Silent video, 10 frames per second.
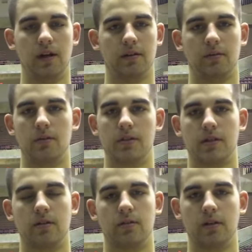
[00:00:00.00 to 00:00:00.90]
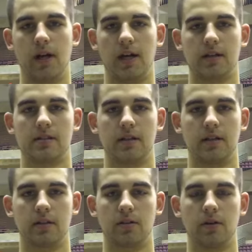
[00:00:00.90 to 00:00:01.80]
Yeah, I think we're just going to relax,
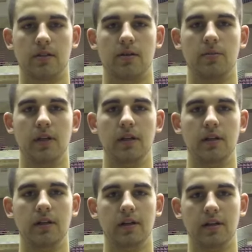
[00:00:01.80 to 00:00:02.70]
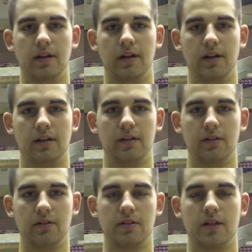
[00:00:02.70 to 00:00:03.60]
go get something to eat here, and
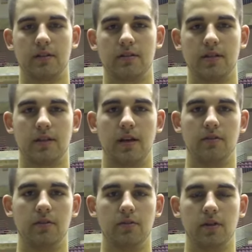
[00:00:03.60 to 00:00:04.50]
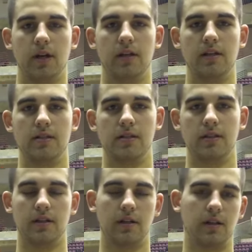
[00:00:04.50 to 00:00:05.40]
take the afternoon kind of
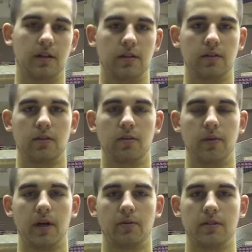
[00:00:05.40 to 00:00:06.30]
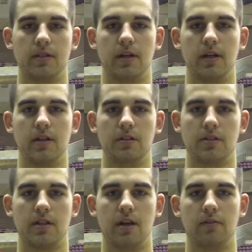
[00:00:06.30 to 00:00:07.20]
easy, and then go to the banquet tonight and
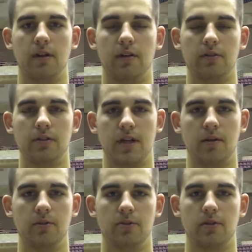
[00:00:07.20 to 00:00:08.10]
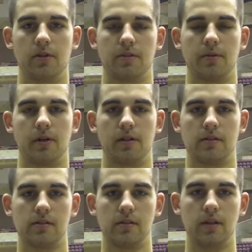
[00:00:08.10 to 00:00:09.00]
just have a good time and enjoy the experience.